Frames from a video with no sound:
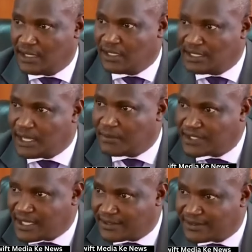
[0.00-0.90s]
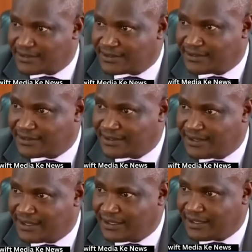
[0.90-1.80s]
in his absence.
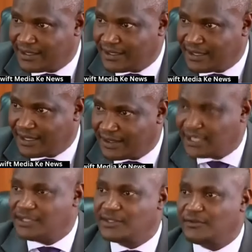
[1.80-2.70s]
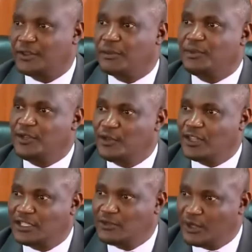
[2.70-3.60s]
And that is for the period
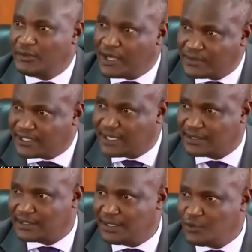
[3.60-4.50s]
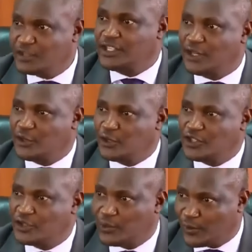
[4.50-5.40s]
that he will be absent, which I
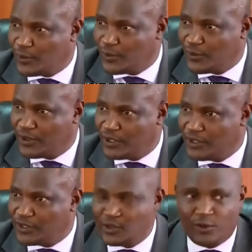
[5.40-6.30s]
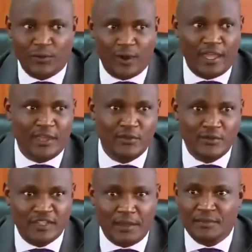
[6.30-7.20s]
don't know. So why are
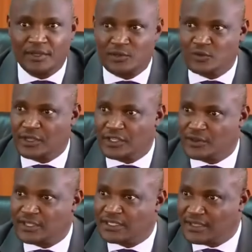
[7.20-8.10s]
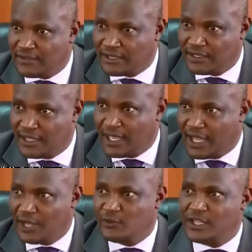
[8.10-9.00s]
you jumping to 2027
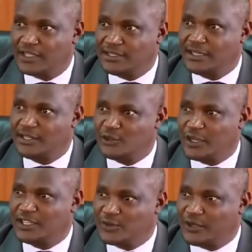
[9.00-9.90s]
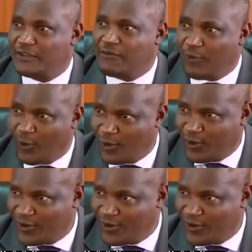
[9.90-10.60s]
and we are still in 2024?